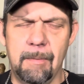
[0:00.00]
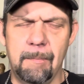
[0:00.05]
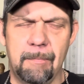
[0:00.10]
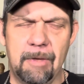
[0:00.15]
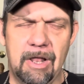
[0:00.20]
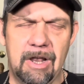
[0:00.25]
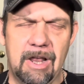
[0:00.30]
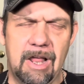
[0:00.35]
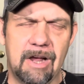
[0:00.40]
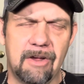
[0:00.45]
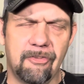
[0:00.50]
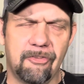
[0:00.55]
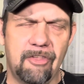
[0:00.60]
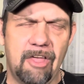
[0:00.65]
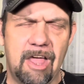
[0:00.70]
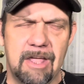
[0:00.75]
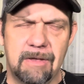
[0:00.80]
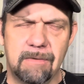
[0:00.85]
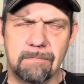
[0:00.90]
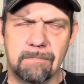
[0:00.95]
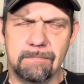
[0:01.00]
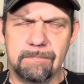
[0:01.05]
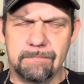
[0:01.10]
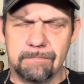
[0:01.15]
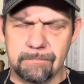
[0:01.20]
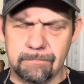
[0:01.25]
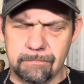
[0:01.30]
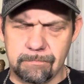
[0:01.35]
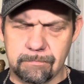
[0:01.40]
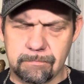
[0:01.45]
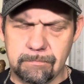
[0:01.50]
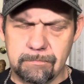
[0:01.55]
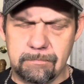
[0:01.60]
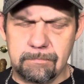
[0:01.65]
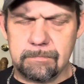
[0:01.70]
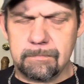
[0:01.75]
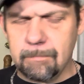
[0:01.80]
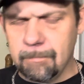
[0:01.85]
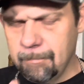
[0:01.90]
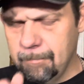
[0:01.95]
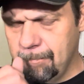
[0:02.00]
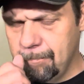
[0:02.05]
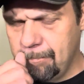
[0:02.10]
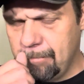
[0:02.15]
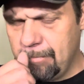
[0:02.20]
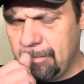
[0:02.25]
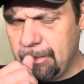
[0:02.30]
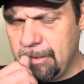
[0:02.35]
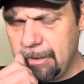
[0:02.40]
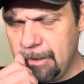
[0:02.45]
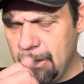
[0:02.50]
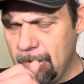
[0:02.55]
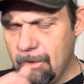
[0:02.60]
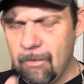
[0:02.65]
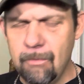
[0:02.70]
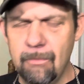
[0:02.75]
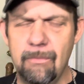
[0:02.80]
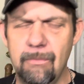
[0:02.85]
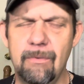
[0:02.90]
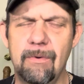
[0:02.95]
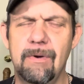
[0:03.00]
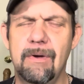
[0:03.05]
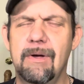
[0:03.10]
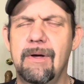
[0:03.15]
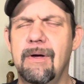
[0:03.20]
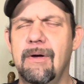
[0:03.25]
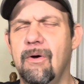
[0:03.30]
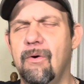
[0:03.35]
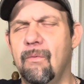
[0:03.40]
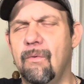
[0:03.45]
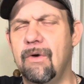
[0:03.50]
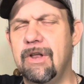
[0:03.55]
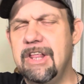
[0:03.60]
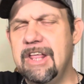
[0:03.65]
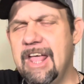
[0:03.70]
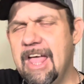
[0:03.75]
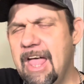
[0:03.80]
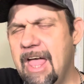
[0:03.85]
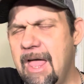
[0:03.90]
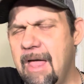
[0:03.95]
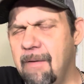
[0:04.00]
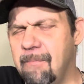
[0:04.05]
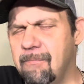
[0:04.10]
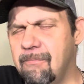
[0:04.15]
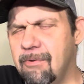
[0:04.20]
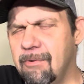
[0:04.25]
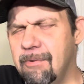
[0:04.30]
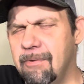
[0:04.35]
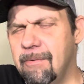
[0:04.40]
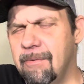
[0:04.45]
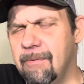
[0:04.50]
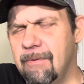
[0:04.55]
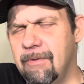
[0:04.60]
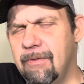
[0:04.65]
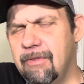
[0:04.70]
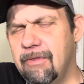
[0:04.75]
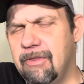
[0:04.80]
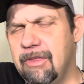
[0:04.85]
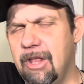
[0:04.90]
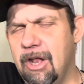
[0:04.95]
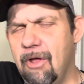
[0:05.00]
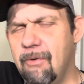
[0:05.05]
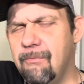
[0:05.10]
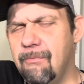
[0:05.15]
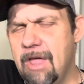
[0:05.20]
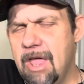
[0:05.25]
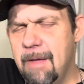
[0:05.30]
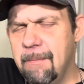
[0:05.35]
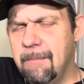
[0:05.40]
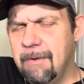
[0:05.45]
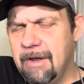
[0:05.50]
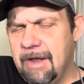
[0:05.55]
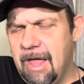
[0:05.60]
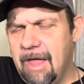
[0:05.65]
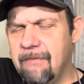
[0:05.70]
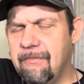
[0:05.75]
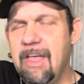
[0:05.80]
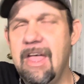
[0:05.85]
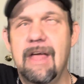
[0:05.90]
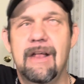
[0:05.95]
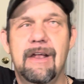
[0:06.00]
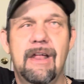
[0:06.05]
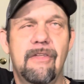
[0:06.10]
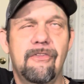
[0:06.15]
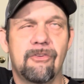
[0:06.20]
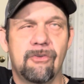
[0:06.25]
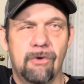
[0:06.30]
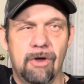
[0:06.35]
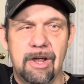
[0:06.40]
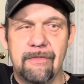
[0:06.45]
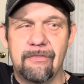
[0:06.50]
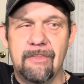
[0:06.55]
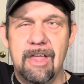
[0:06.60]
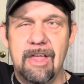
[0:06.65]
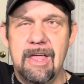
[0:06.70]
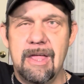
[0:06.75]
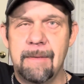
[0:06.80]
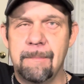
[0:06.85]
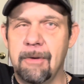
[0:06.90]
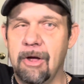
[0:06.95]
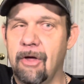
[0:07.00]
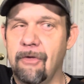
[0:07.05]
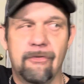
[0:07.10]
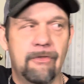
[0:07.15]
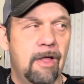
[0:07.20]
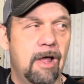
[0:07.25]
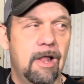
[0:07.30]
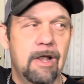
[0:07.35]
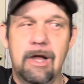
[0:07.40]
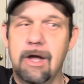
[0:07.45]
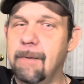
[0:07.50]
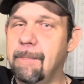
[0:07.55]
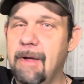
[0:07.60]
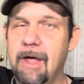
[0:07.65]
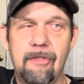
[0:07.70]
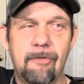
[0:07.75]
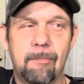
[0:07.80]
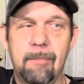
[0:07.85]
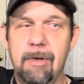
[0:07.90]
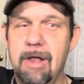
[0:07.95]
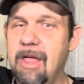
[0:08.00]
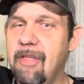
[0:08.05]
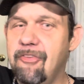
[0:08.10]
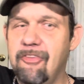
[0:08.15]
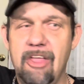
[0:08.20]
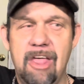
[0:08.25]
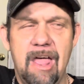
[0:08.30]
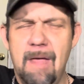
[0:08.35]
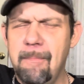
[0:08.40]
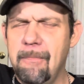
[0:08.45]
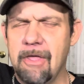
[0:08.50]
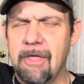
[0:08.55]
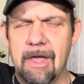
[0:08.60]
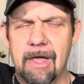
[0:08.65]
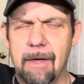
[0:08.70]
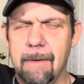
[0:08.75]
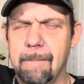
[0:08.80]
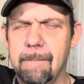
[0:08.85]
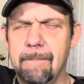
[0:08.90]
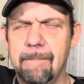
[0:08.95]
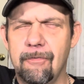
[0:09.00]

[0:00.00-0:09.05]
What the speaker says: But like I say, you know, when you have, you know, family like that, that's a great thing, because not everybody's blessed to have that.